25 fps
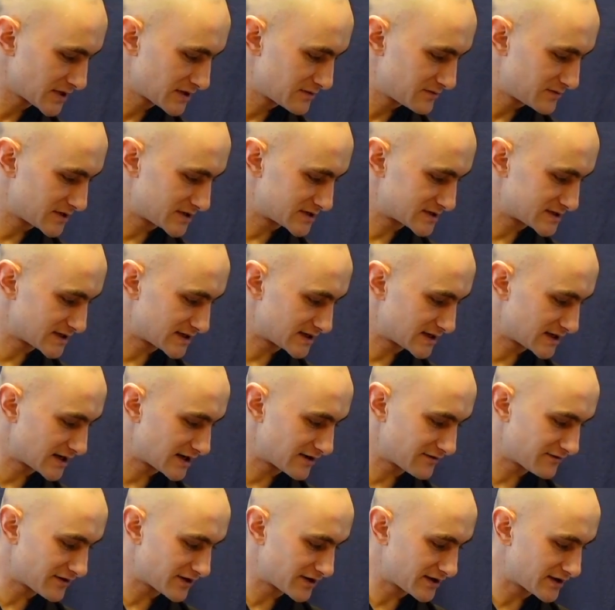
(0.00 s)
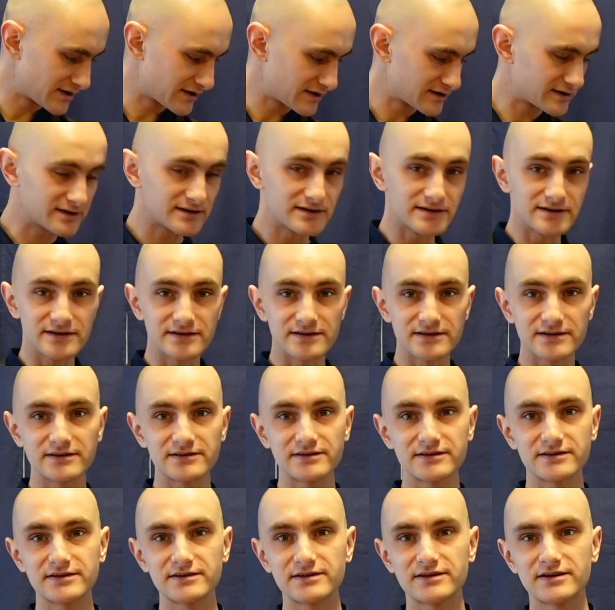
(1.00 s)
because then having
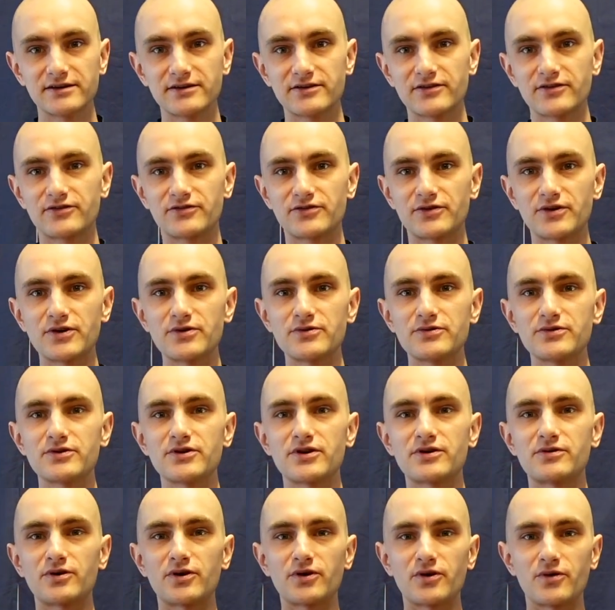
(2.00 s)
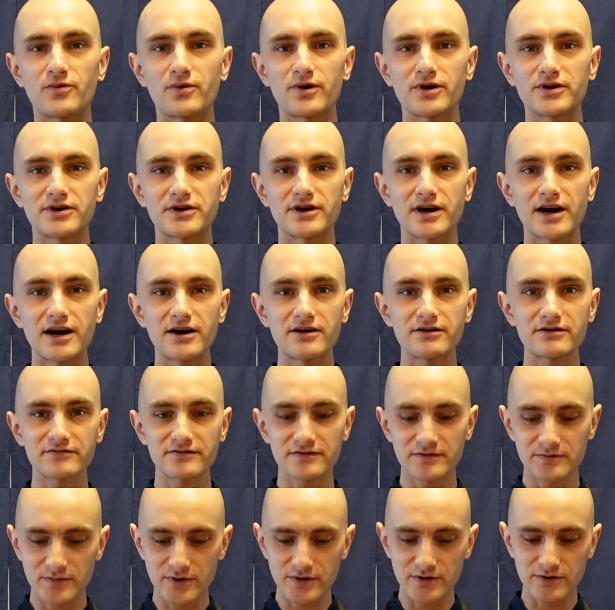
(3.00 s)
thrown the hot water out of
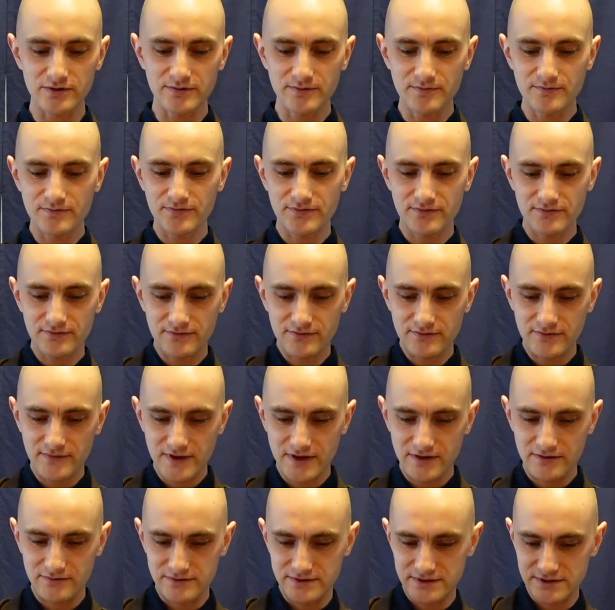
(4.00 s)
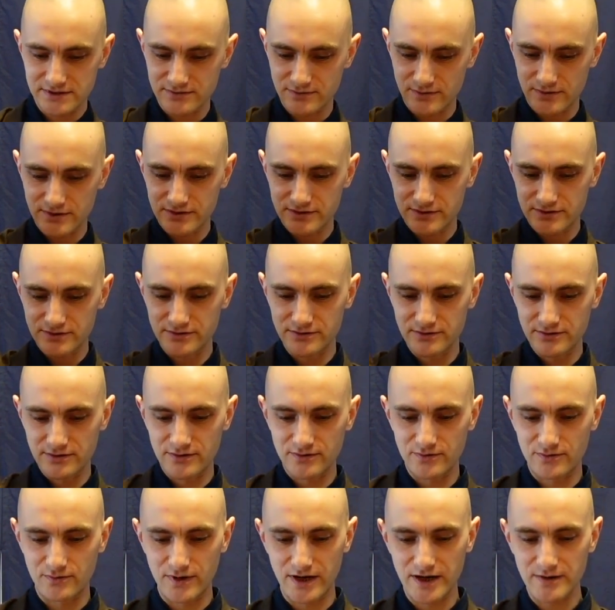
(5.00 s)
the bowl, you just want to
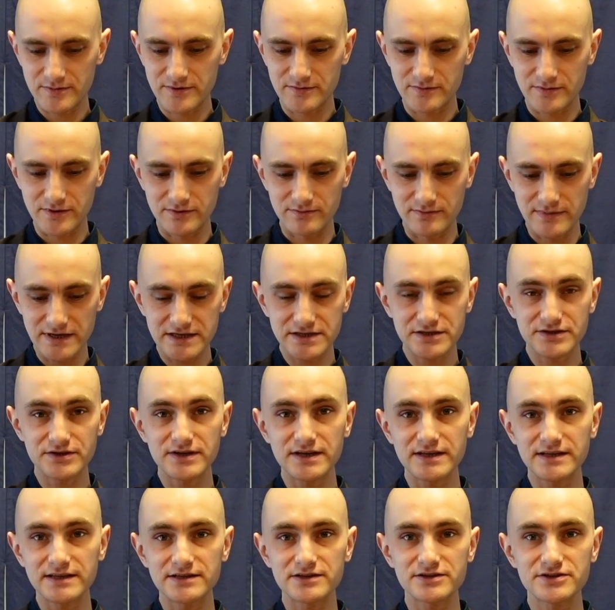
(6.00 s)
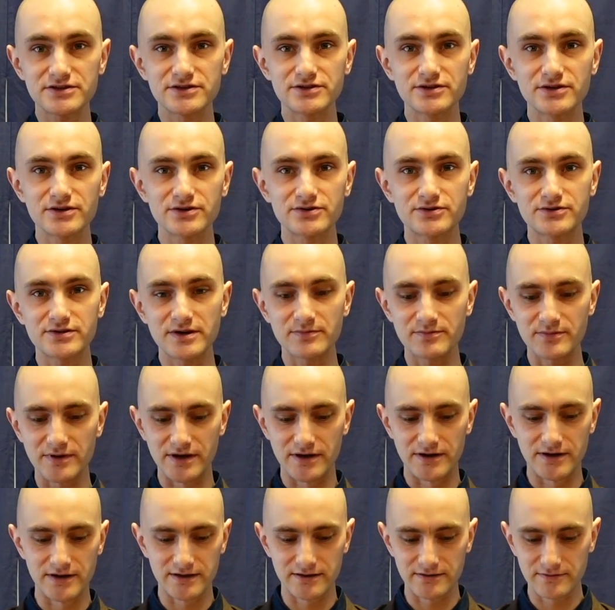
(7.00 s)
wipe the bowl. Make sure that there's no drip in.
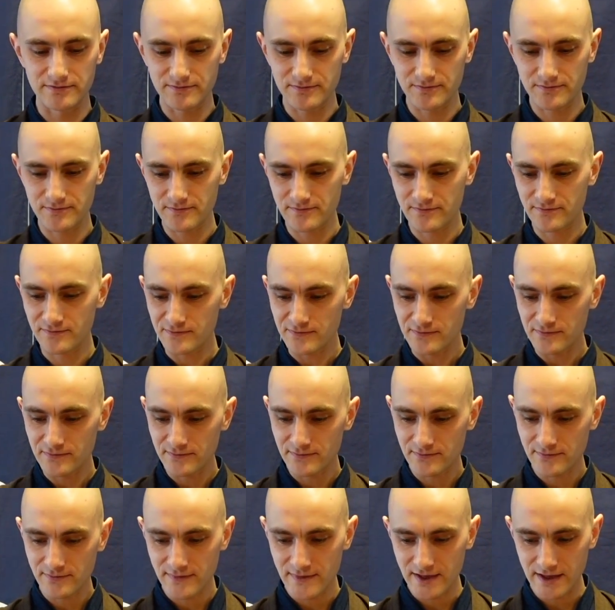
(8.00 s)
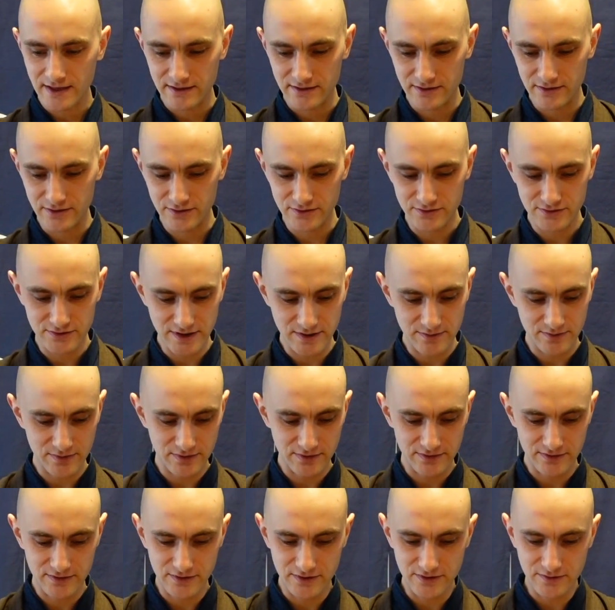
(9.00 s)
No
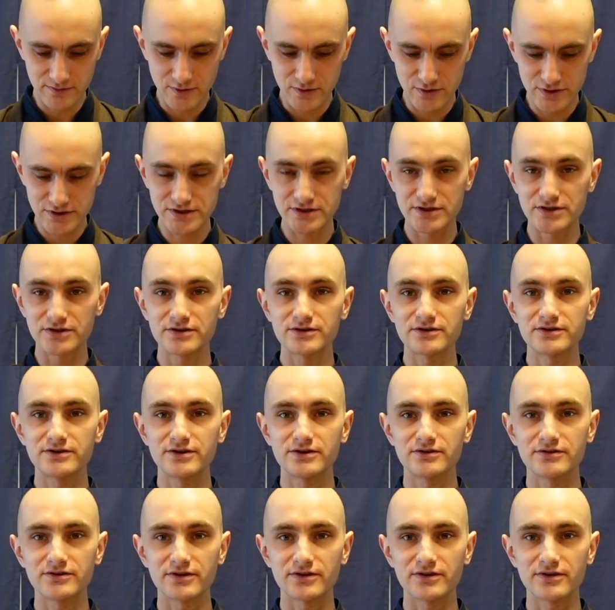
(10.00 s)
drip, no moisture, no